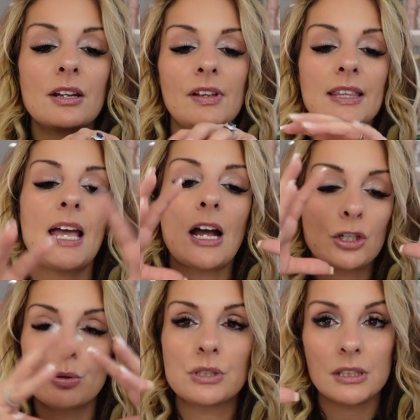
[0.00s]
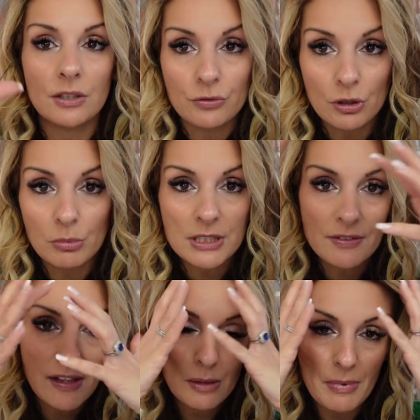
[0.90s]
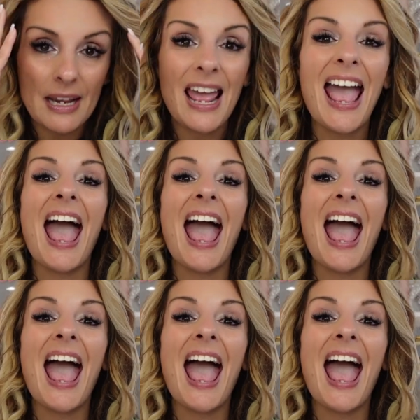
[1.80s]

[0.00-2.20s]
of like the actual deliverable development.